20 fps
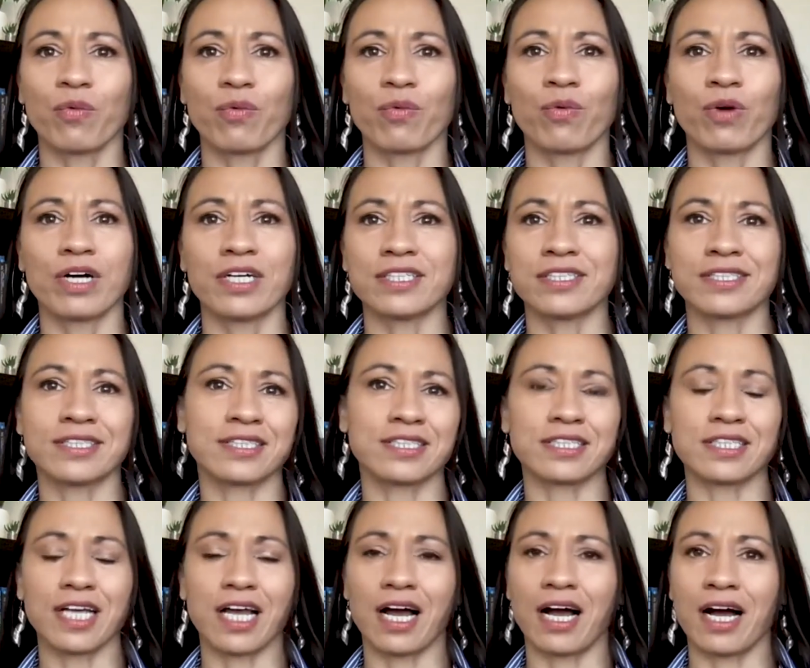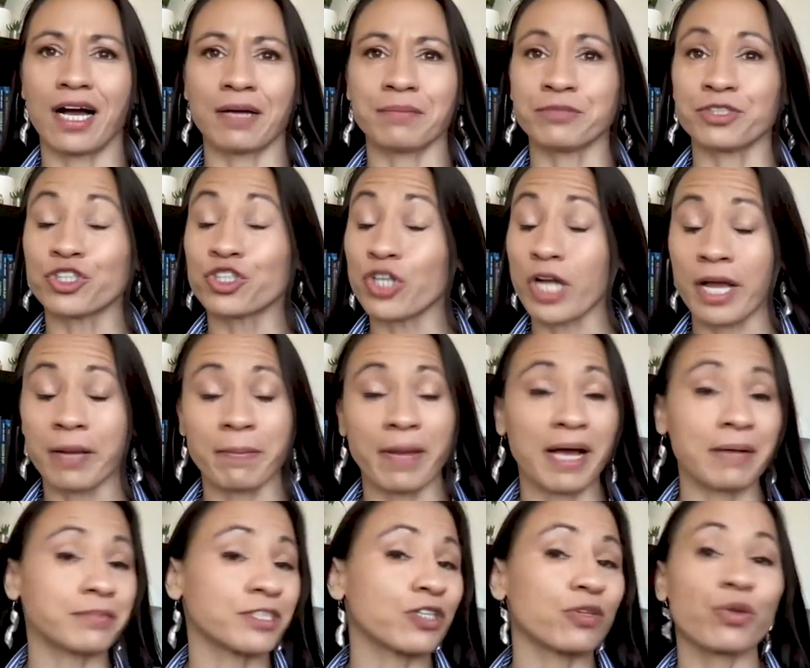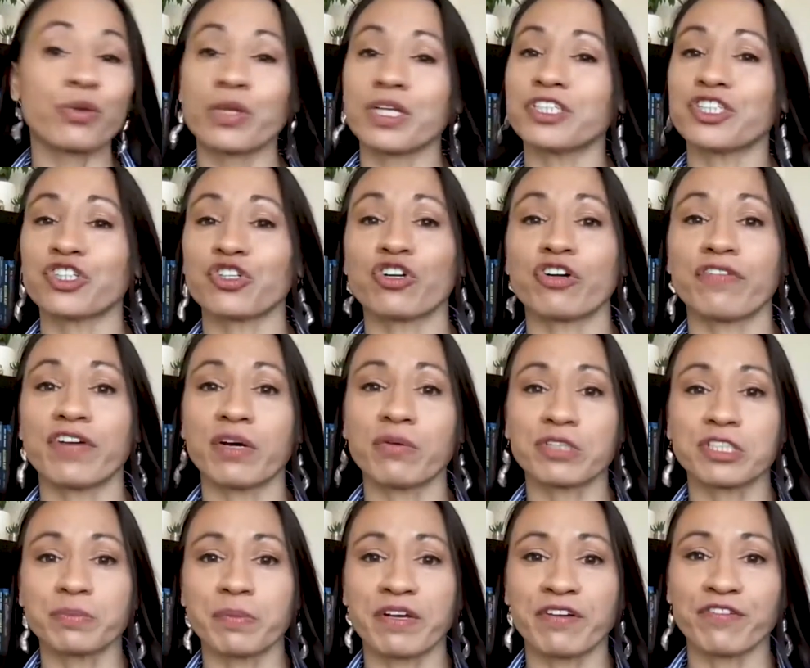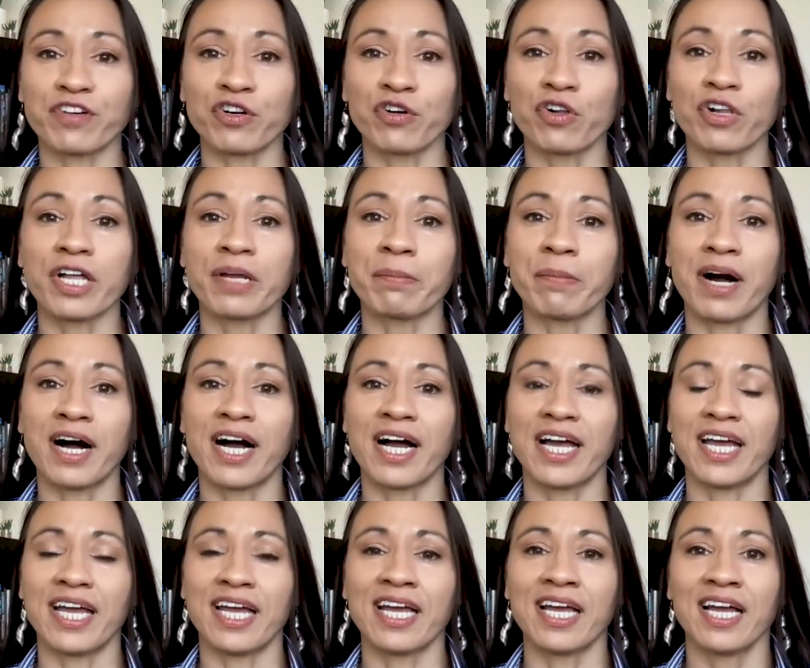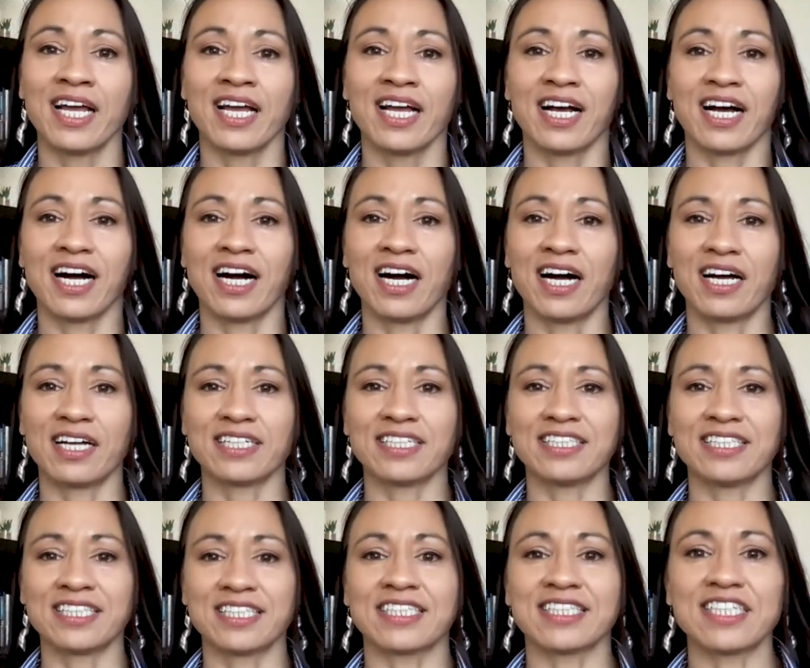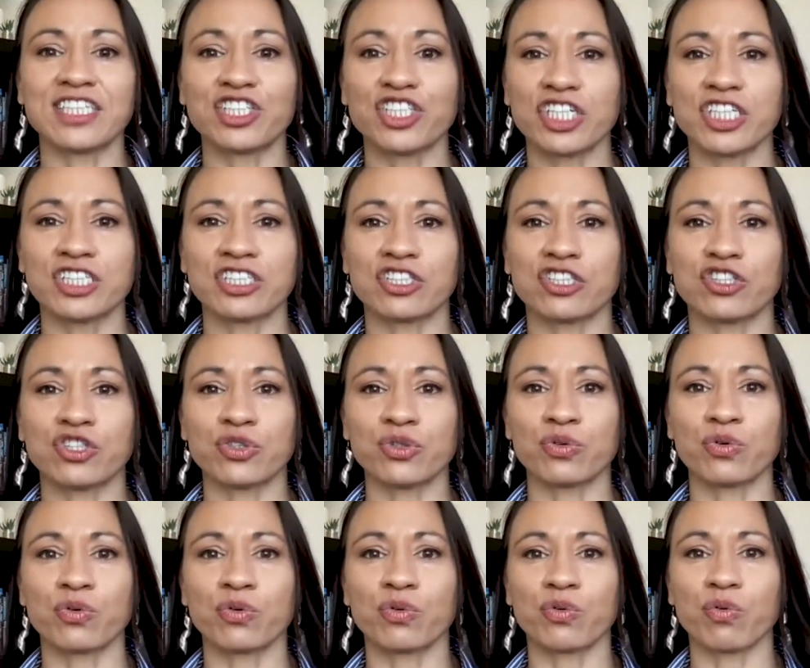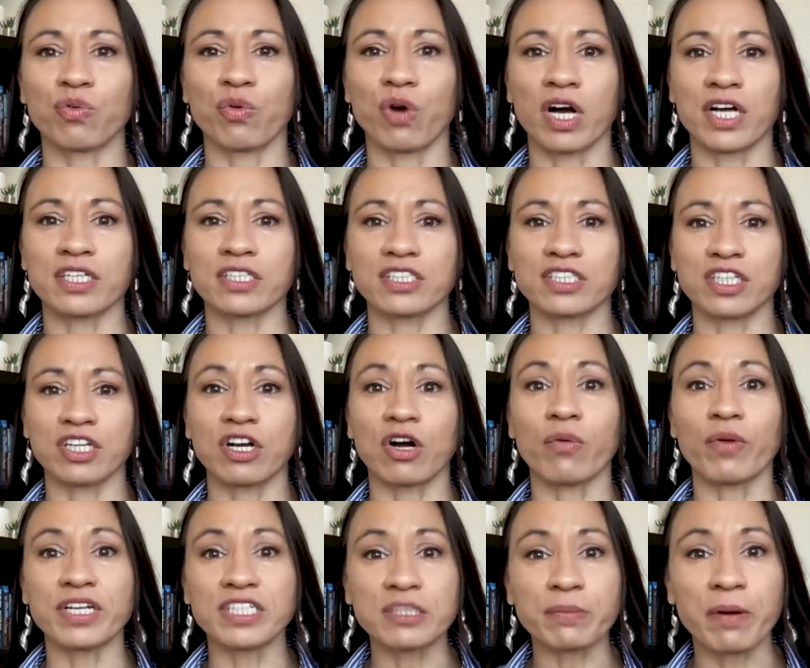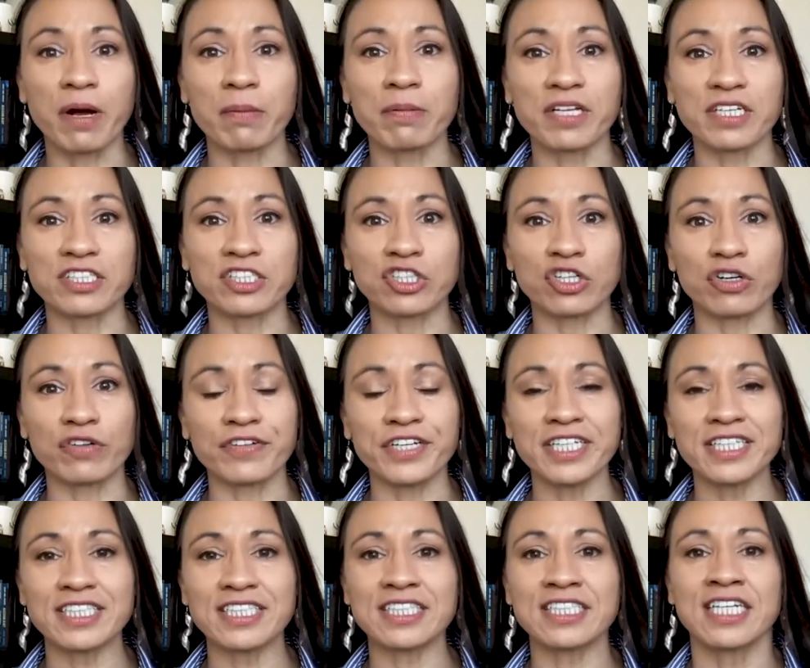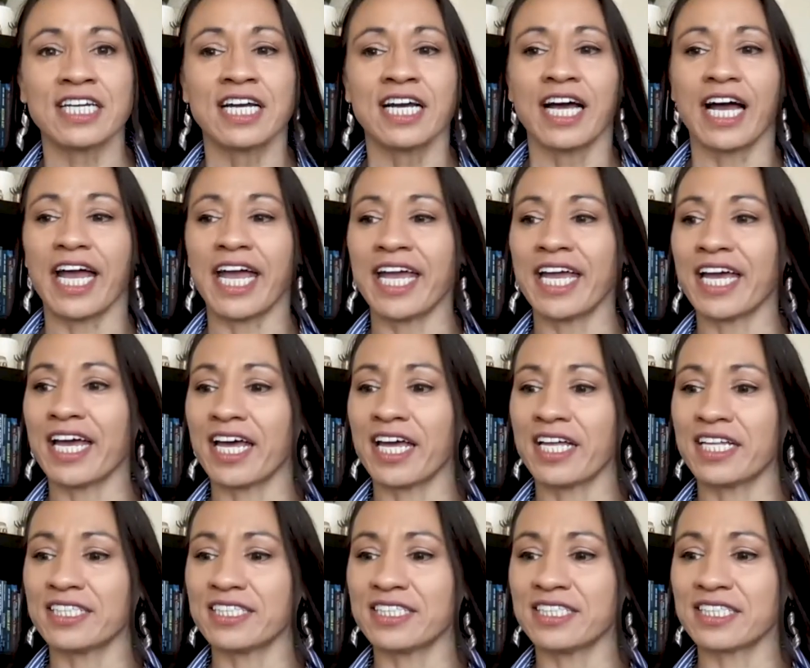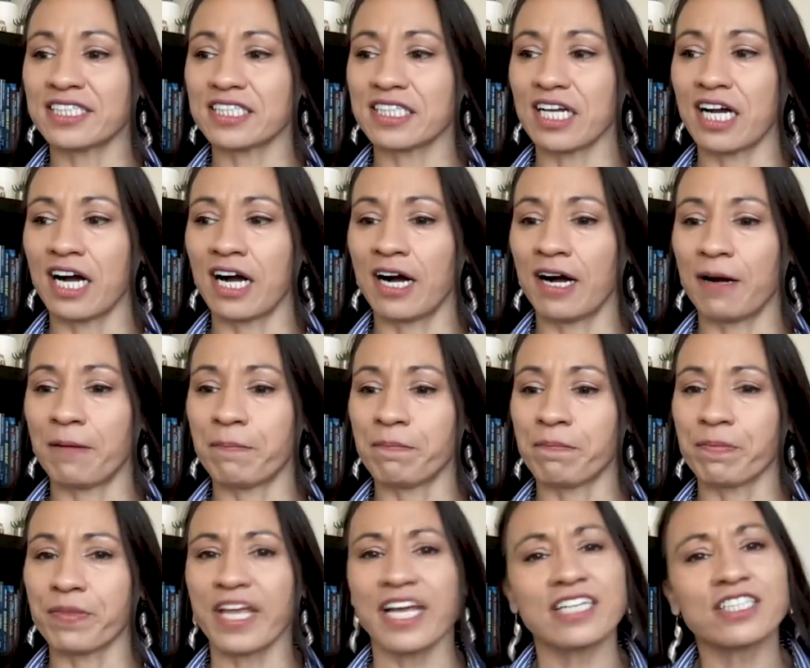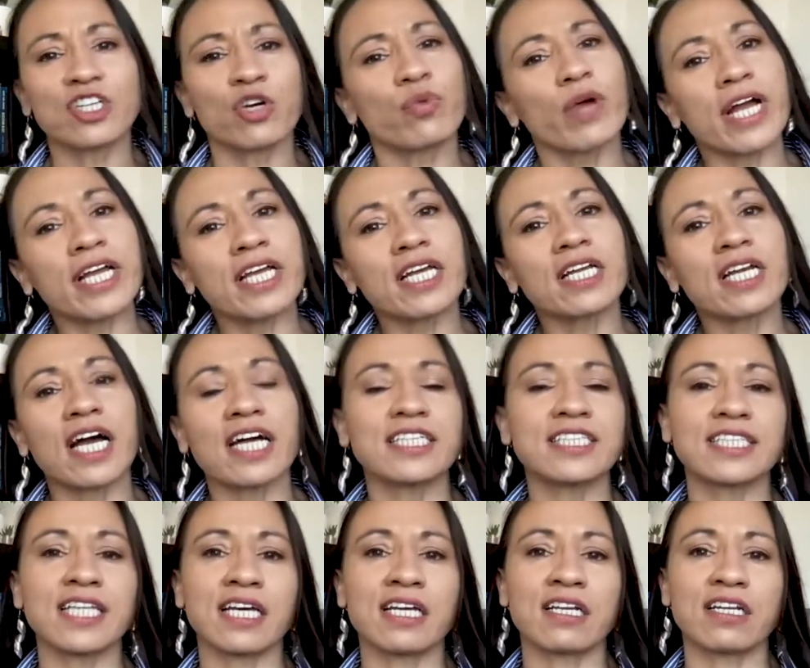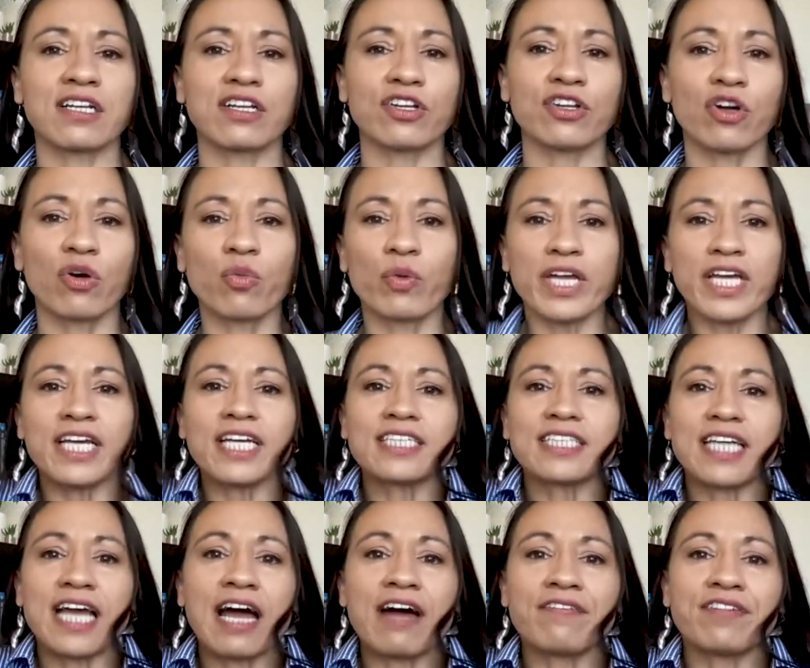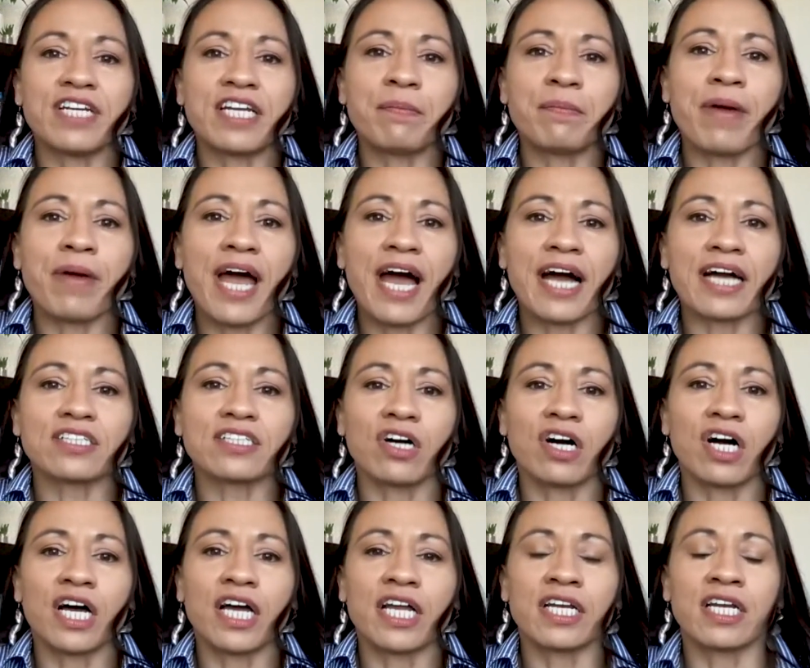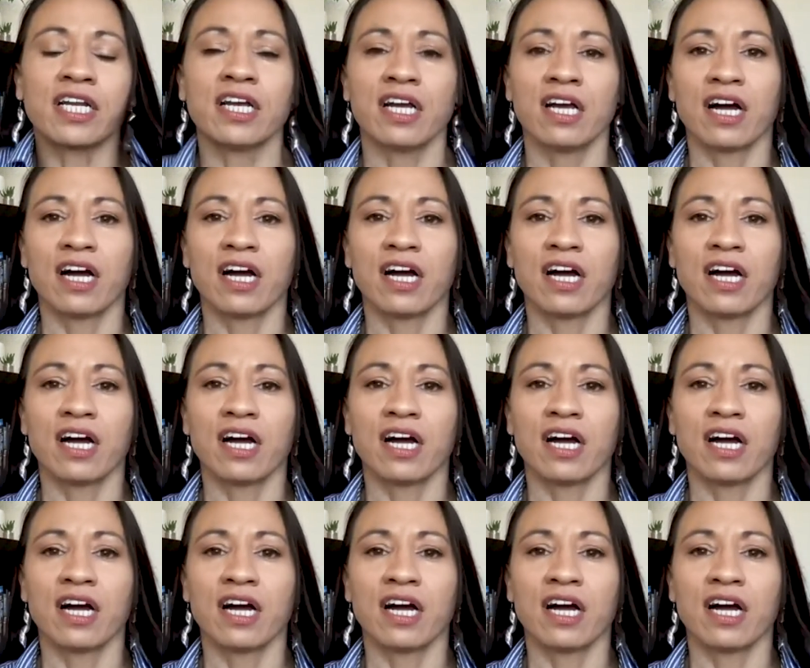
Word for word: was I'm I'm absolutely sure of it was pivotal in my uh, decision to want to go into public service and um, and to recognize that you know we get to have an impact on